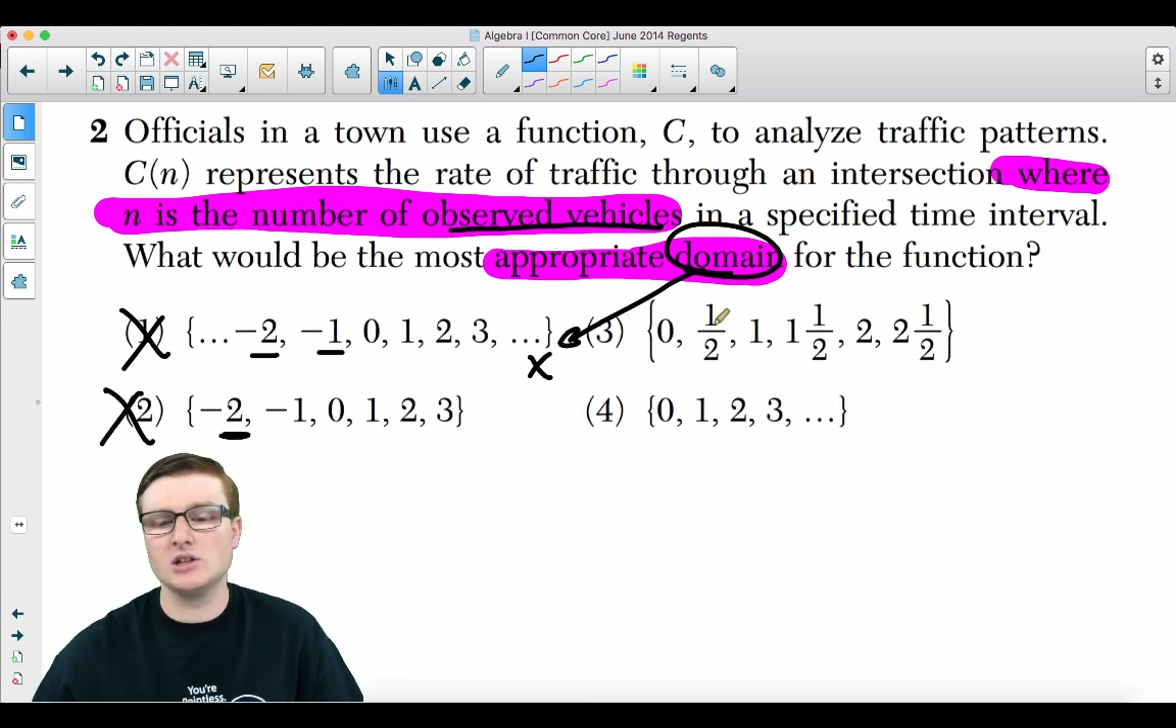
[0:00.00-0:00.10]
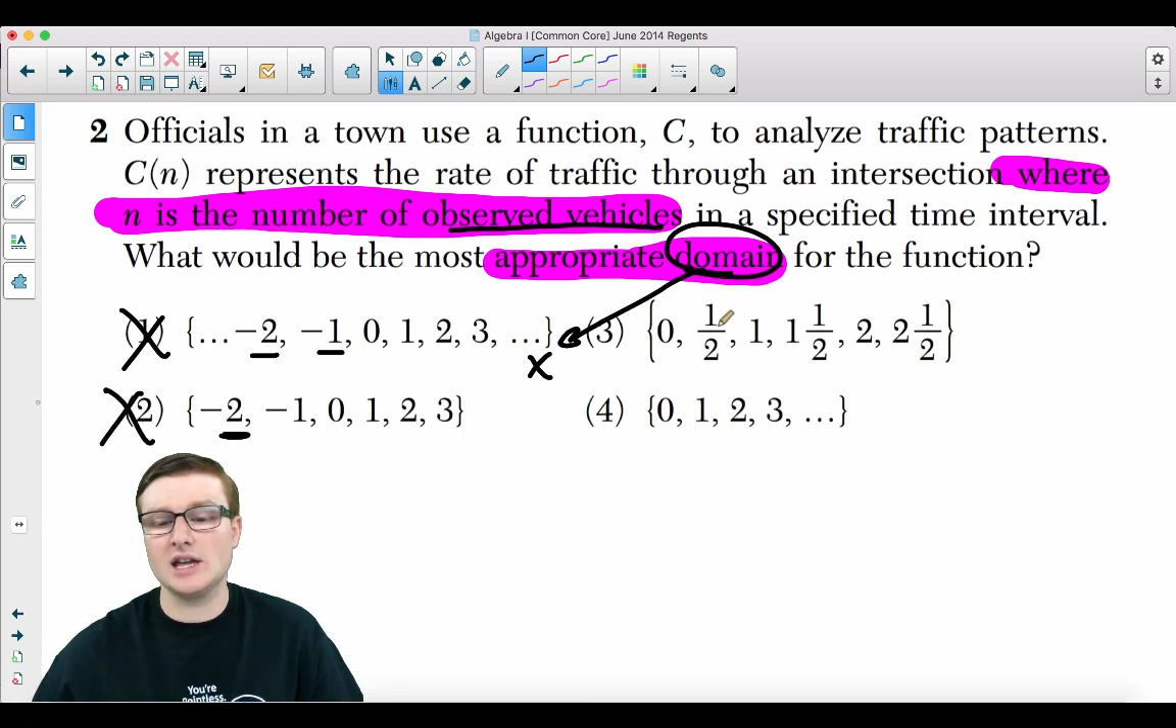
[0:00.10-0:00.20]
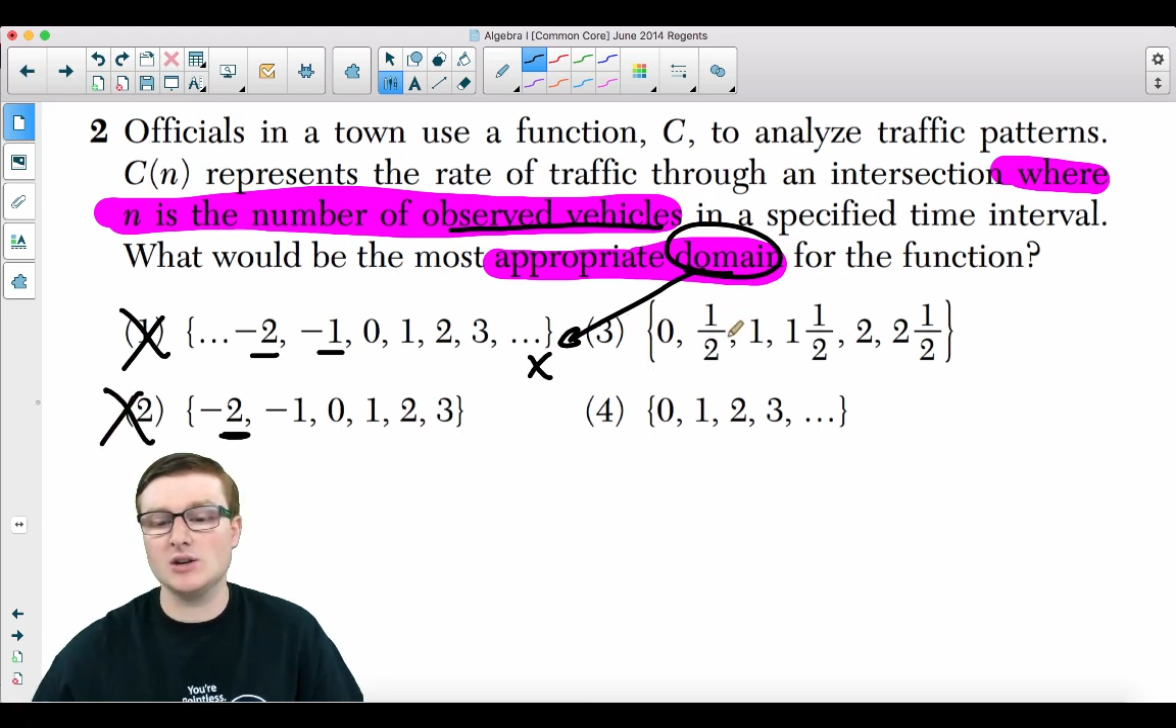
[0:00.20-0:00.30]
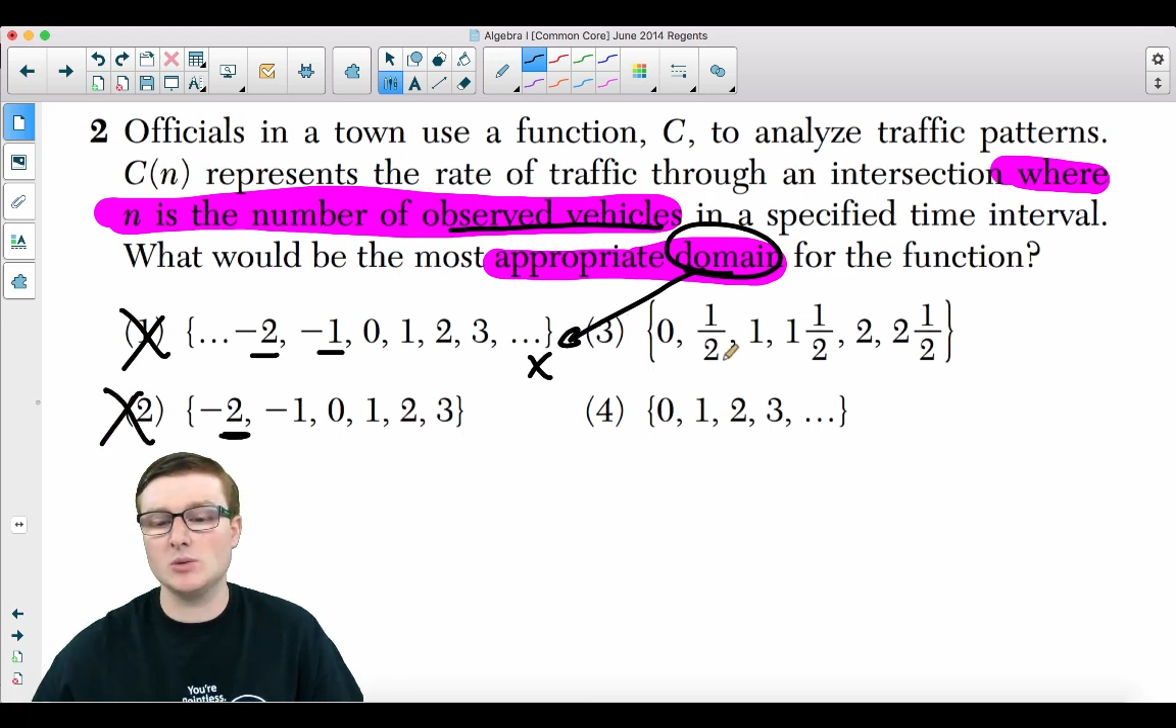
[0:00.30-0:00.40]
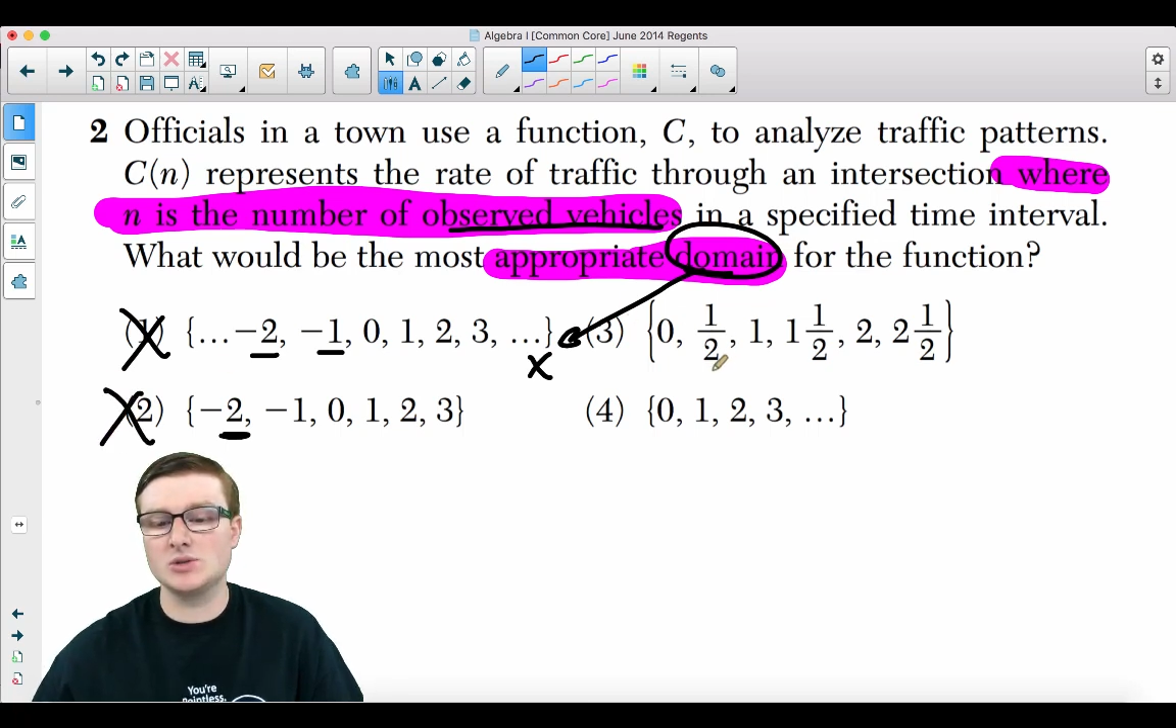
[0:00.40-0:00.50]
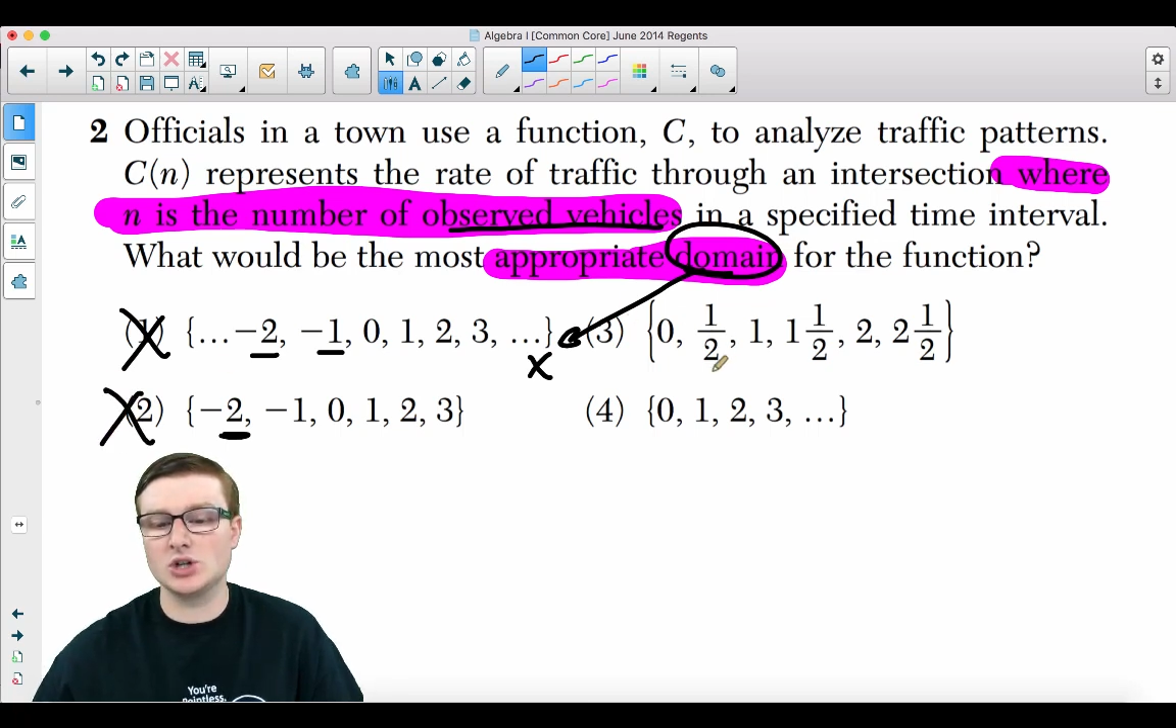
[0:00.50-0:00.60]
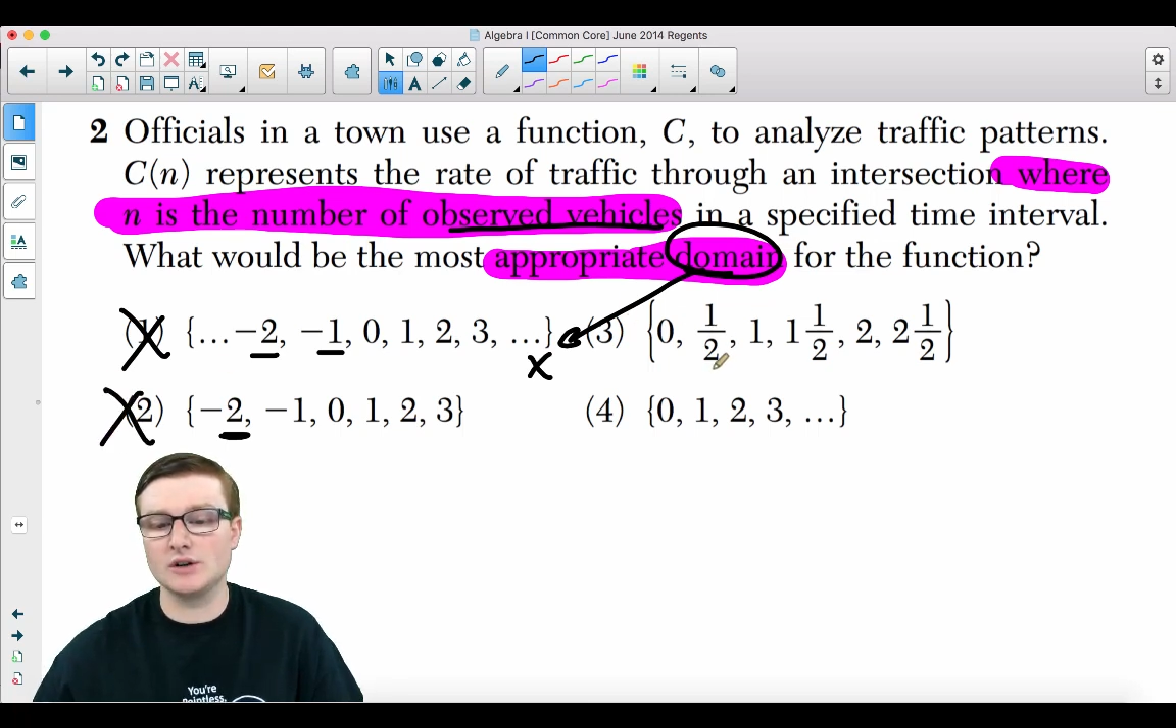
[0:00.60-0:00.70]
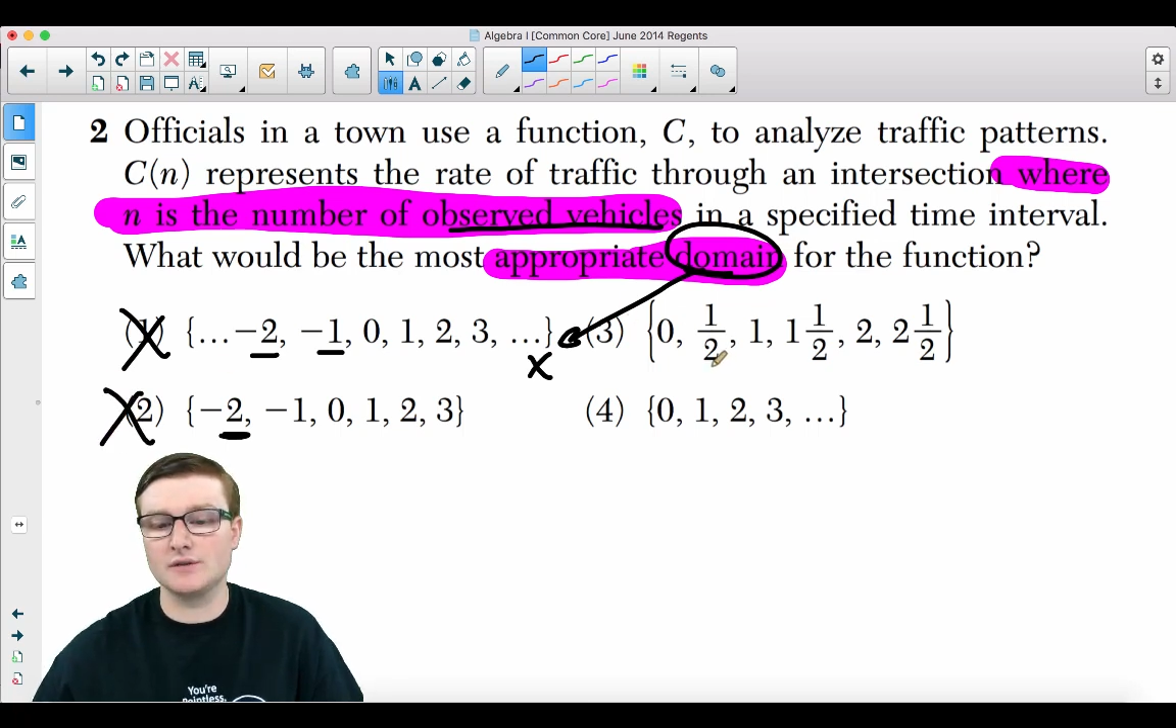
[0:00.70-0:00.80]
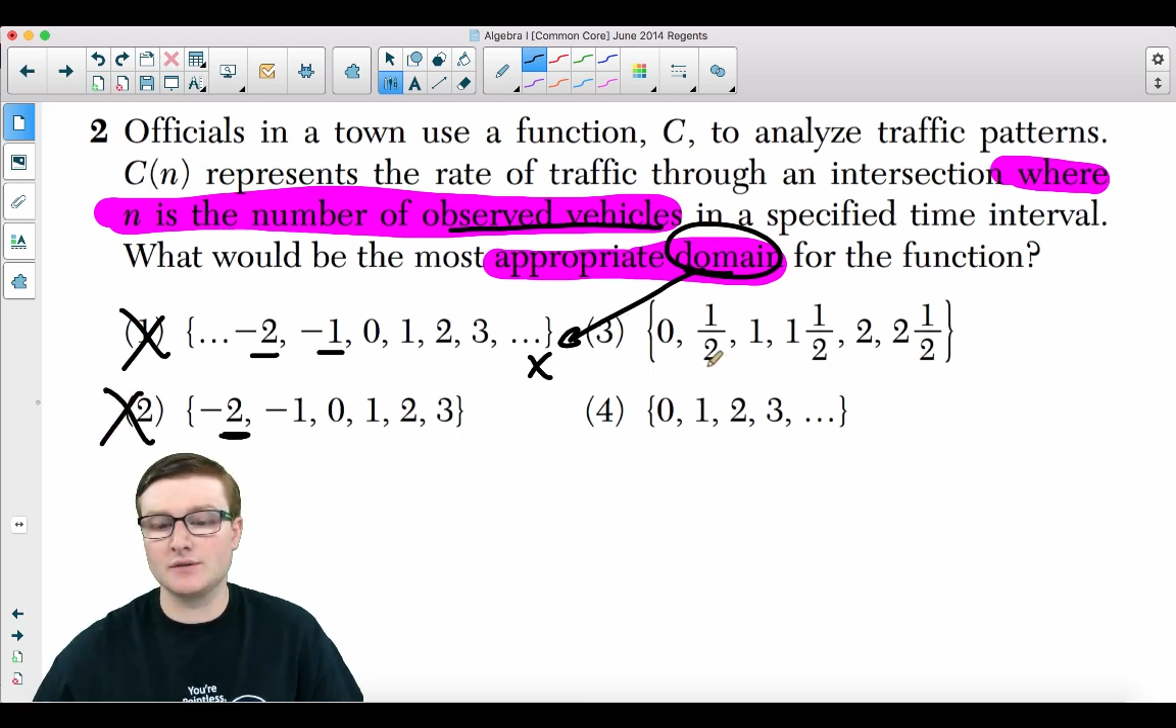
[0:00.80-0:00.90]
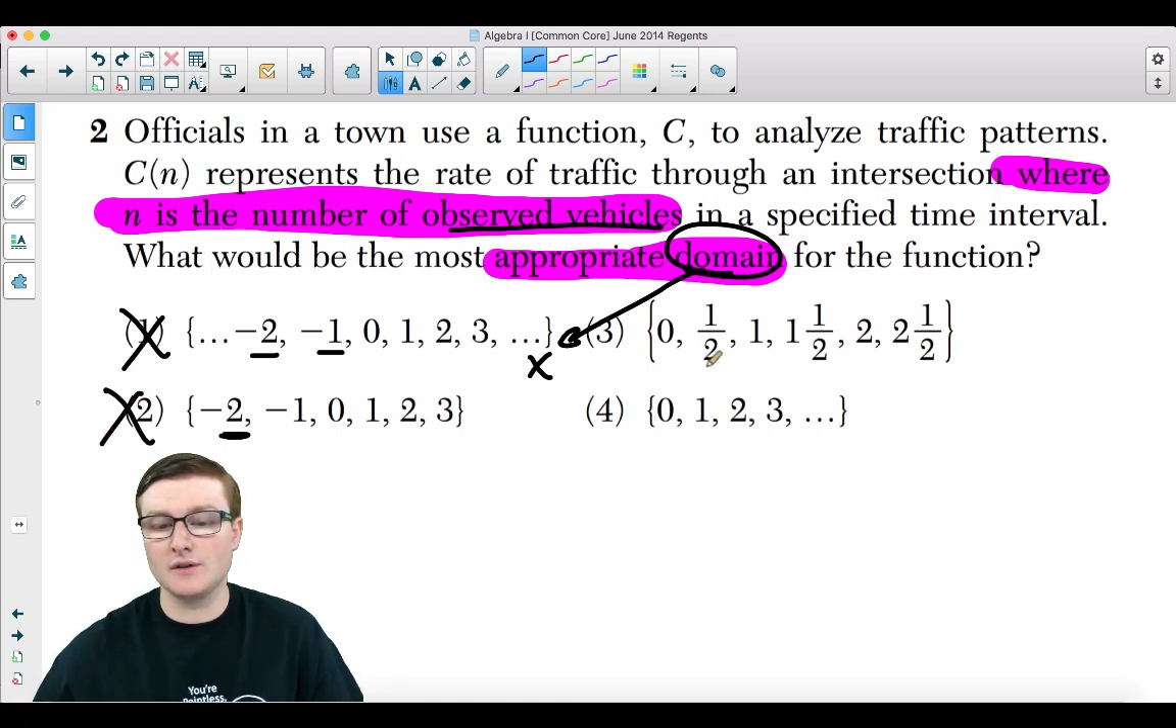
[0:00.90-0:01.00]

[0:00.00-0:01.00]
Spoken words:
Can you observe